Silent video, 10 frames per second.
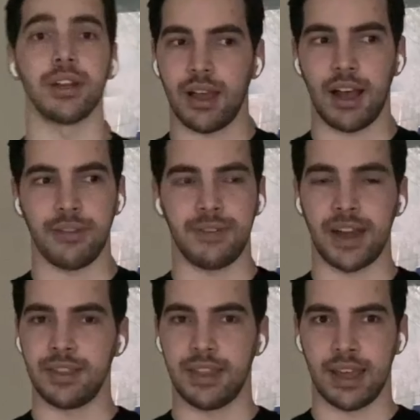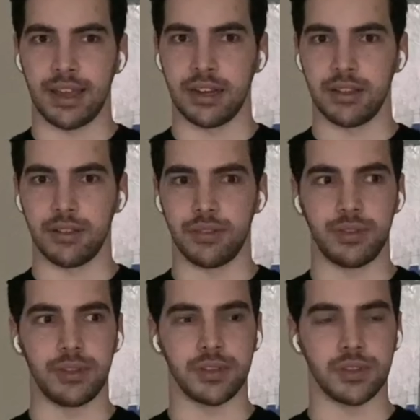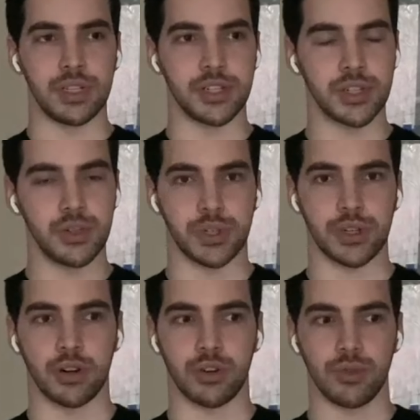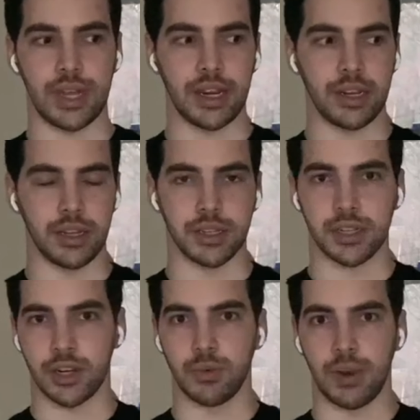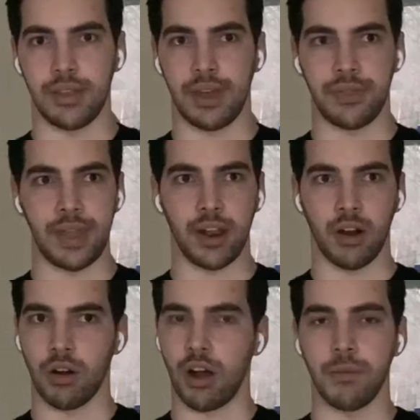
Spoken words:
I find that these suits are created in such a way that they are on